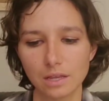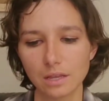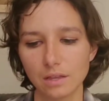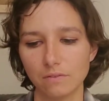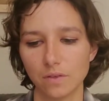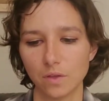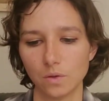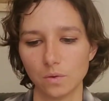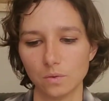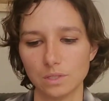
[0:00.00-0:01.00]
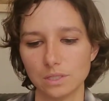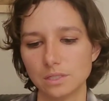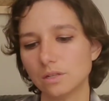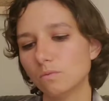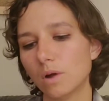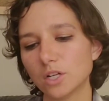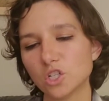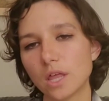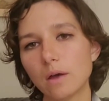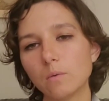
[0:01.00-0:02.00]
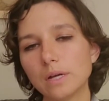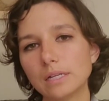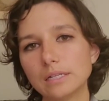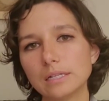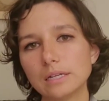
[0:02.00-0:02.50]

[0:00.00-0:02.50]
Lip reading: If you didn't watch that one,